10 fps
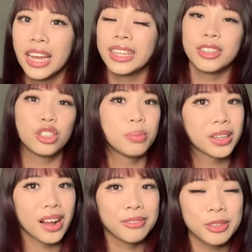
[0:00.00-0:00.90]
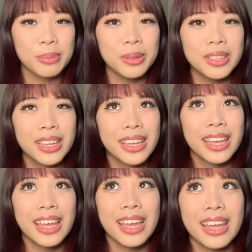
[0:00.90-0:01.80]
They're super comfortable
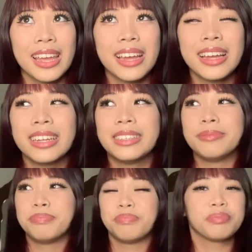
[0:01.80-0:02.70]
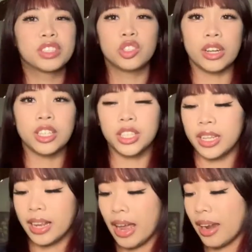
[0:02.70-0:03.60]
and stretchy,
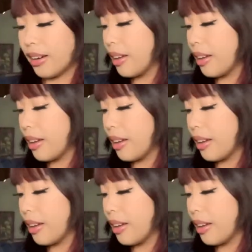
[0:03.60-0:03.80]
and I don't